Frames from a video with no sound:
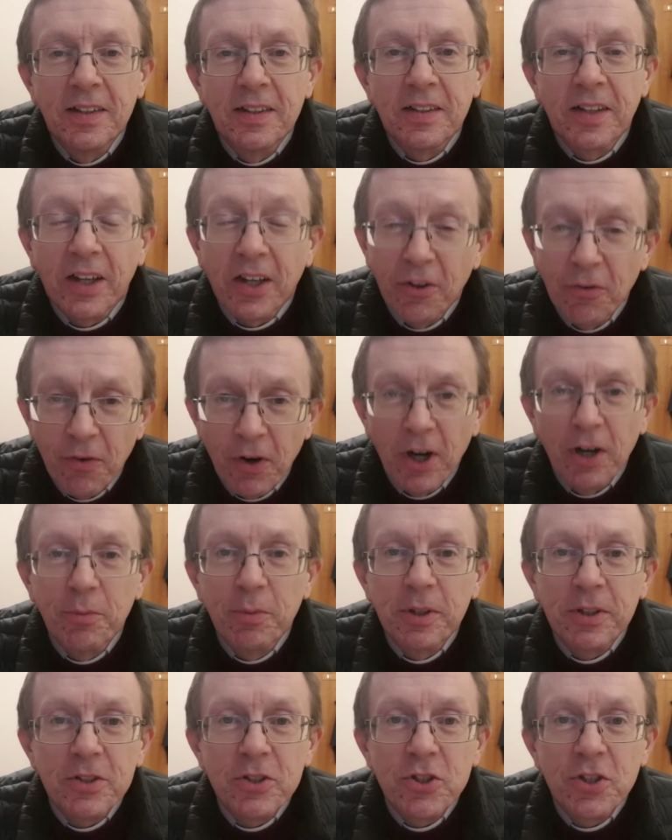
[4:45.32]
Thank you very
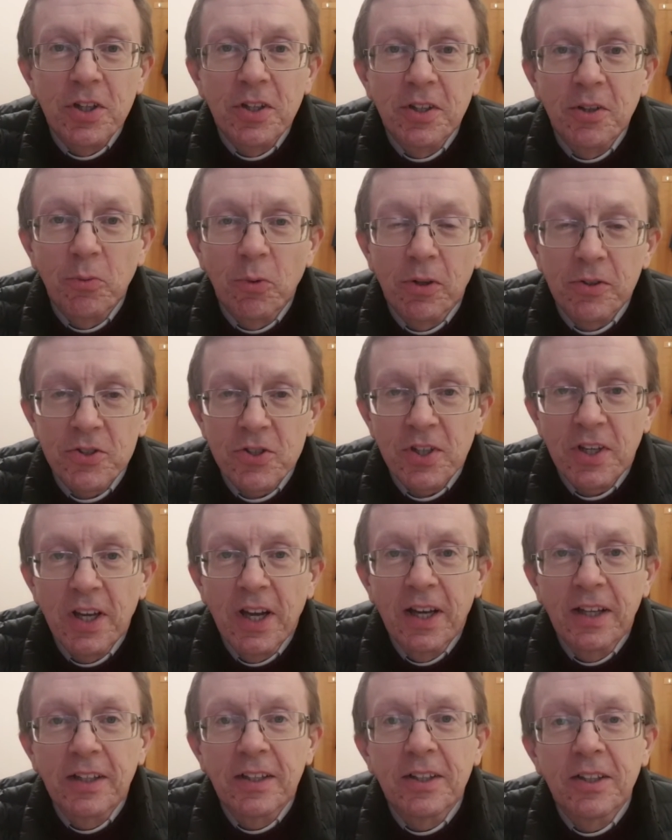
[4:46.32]
much once
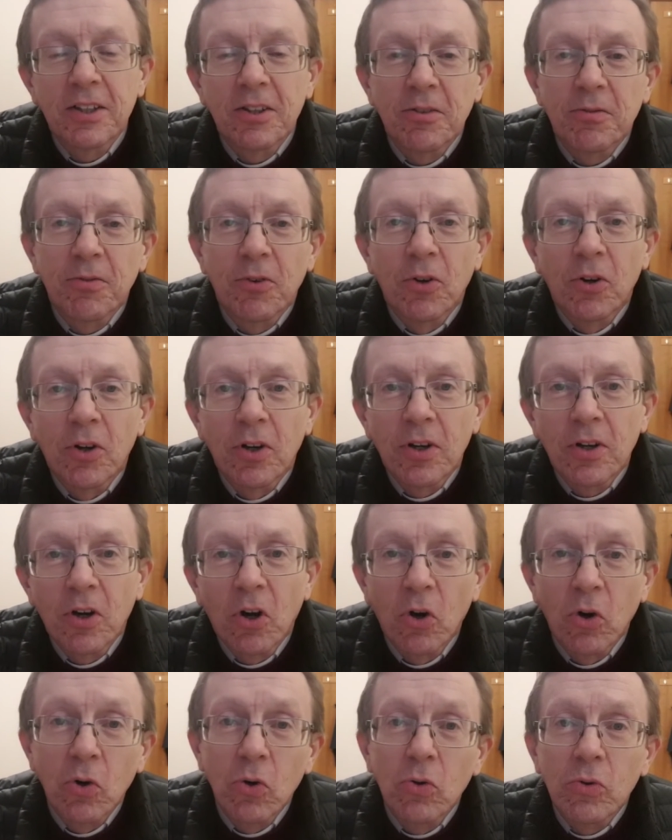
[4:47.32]
again for
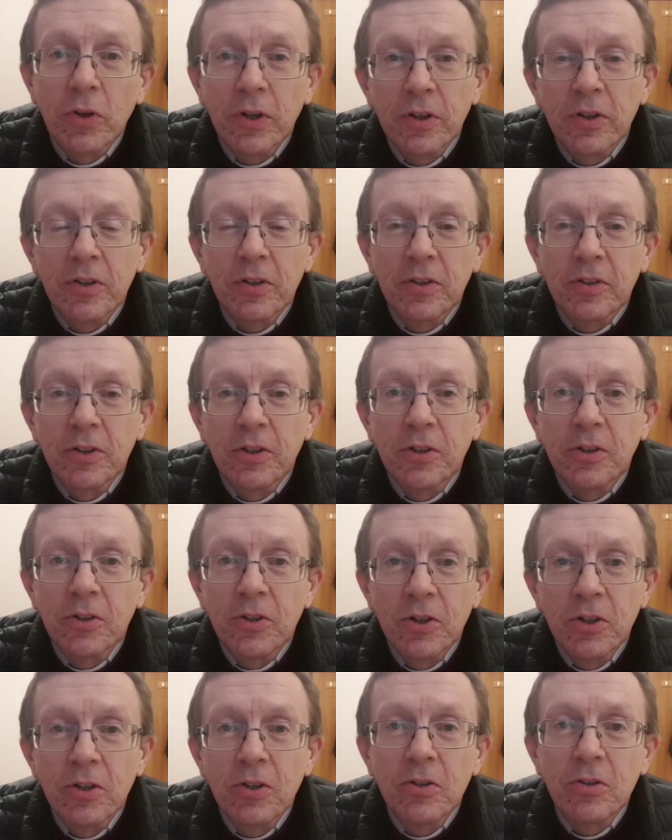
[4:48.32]
all that you
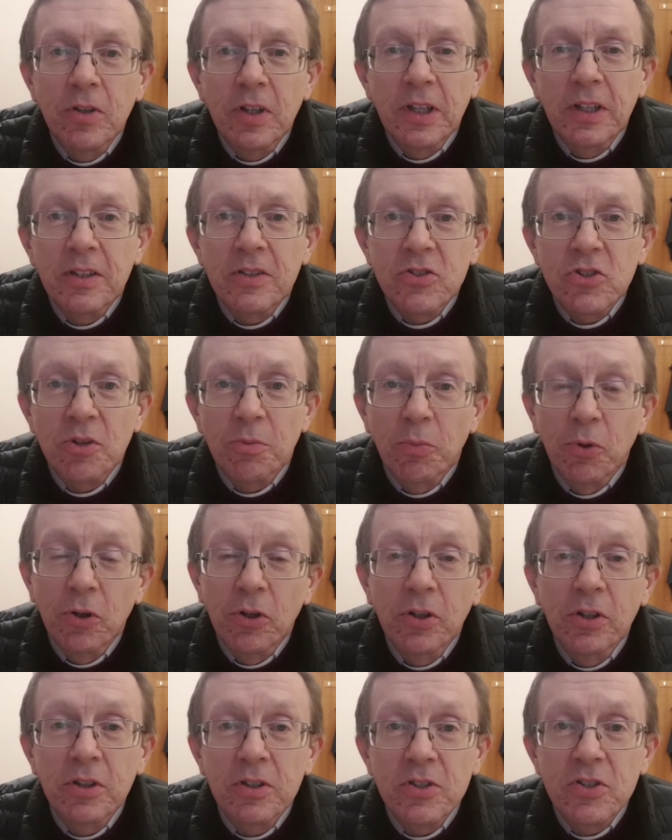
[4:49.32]
do in
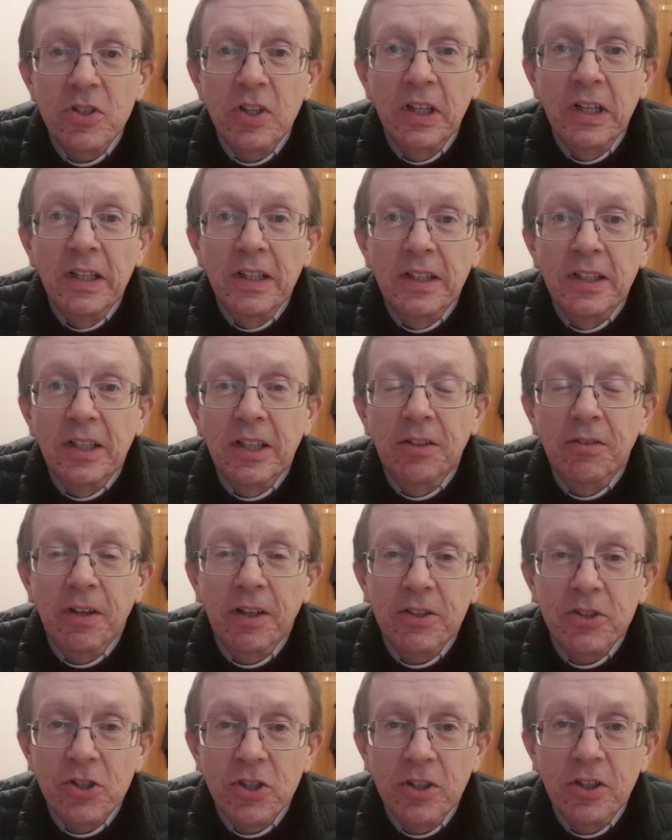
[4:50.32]
support of our
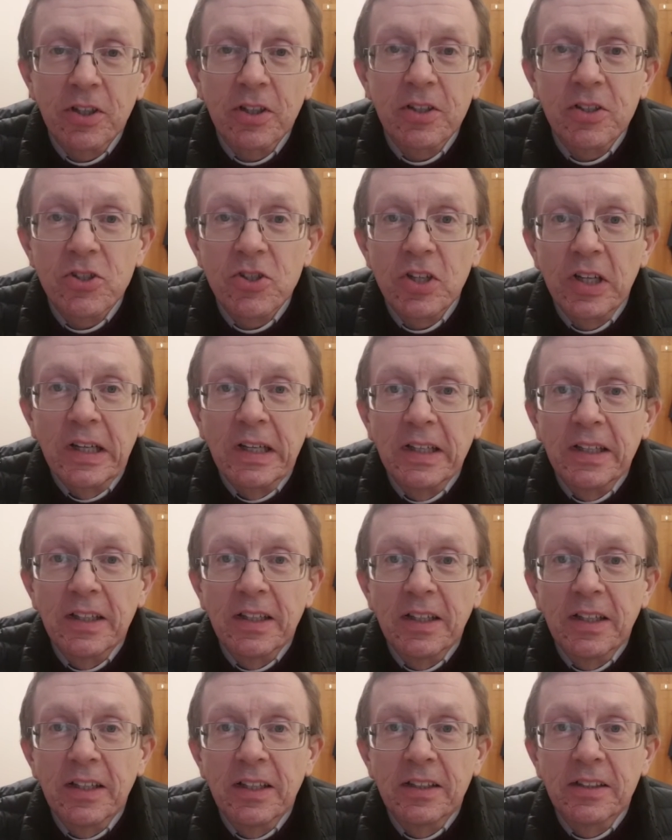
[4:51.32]
church,
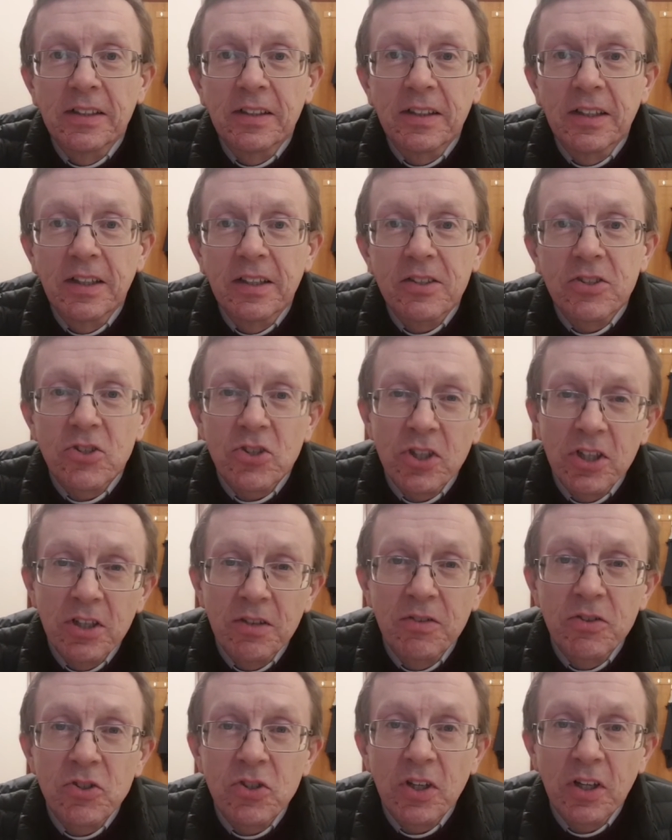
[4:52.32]
in its
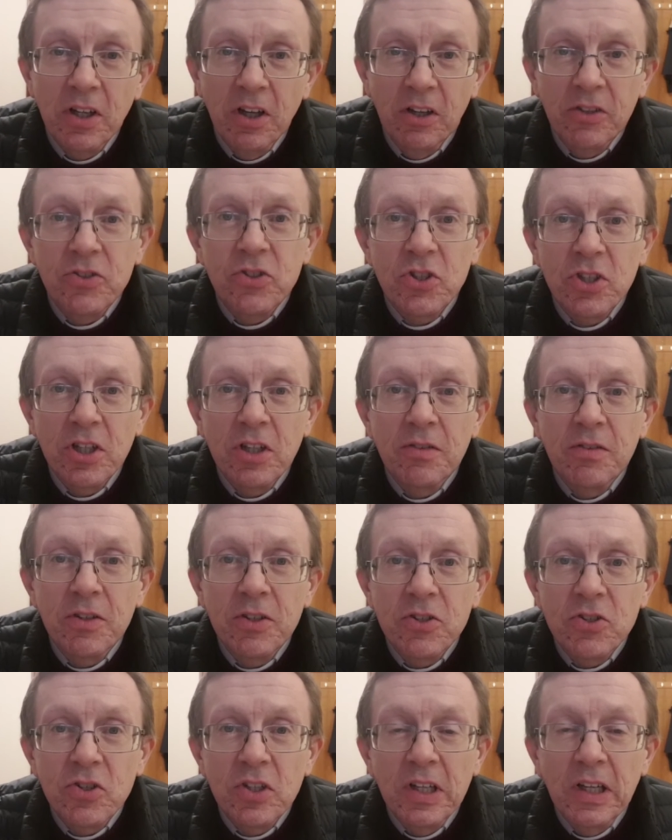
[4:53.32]
service, in God's
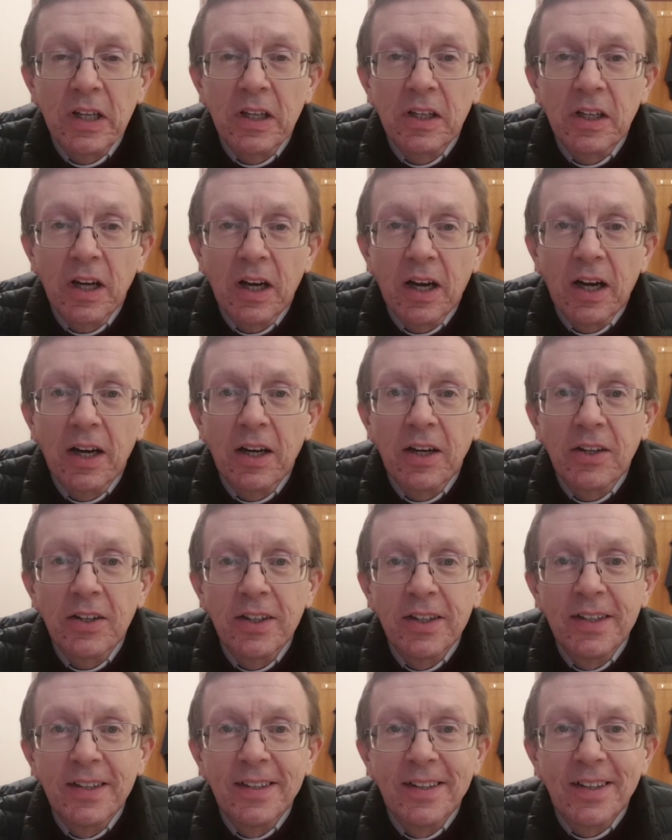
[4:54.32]
service in our
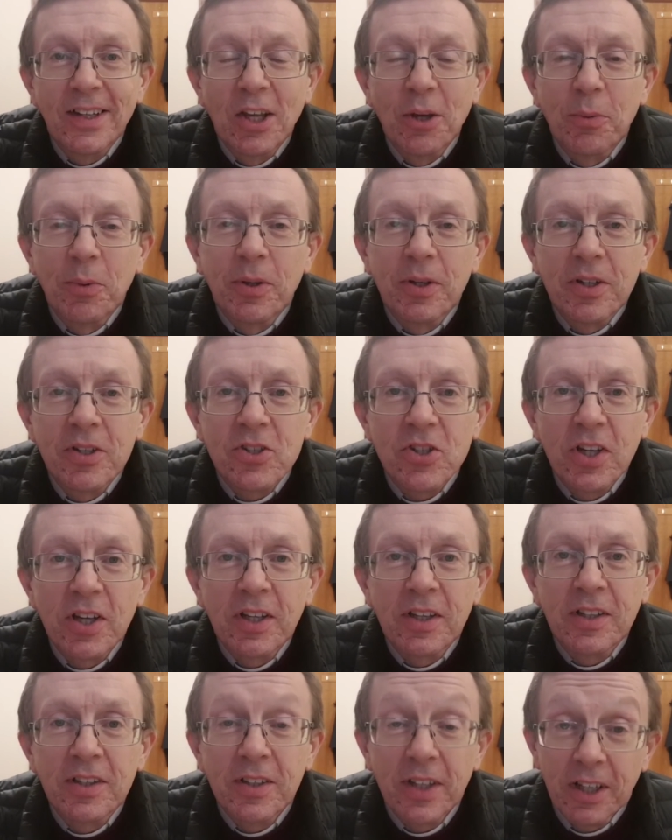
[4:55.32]
community.
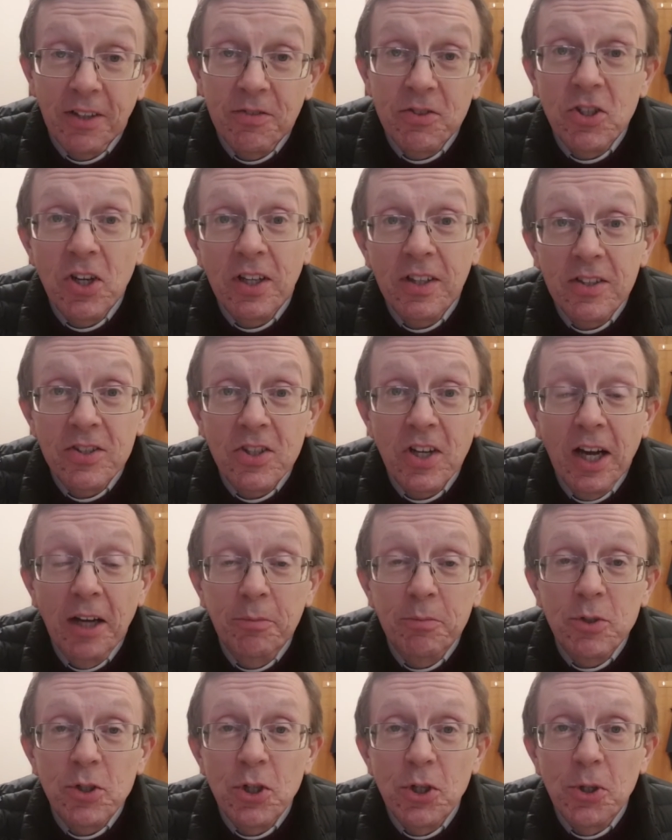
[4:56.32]
Thank you for taking the
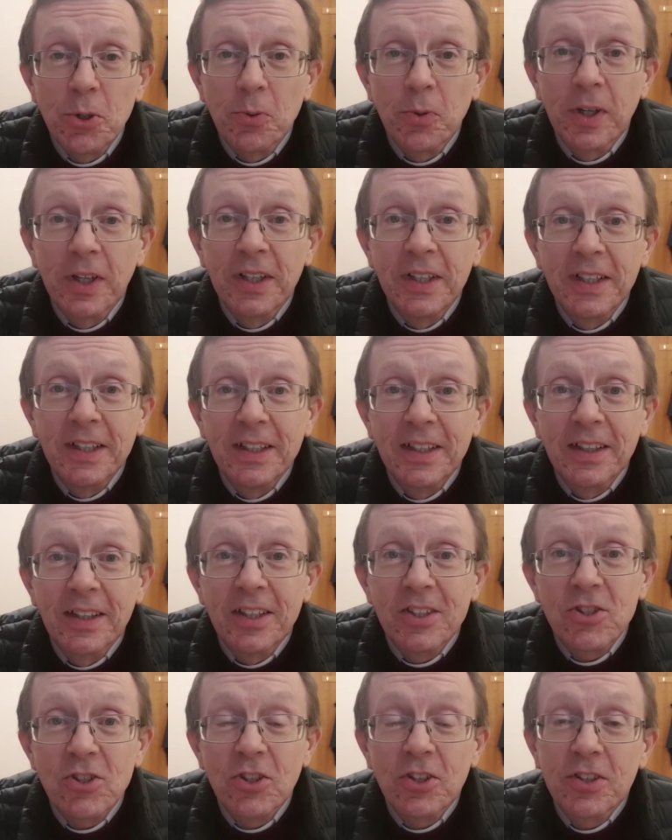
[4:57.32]
time to
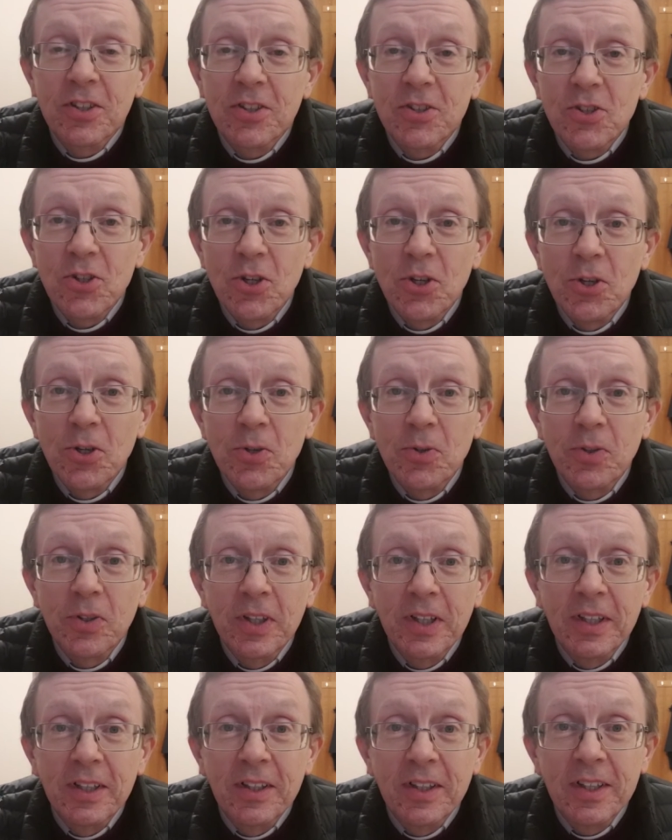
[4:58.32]
listen to
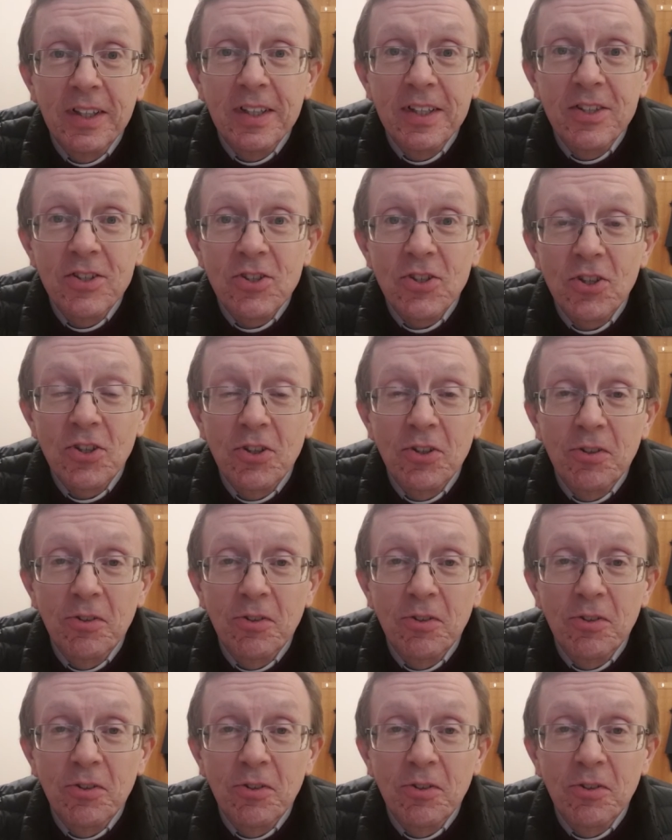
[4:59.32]
these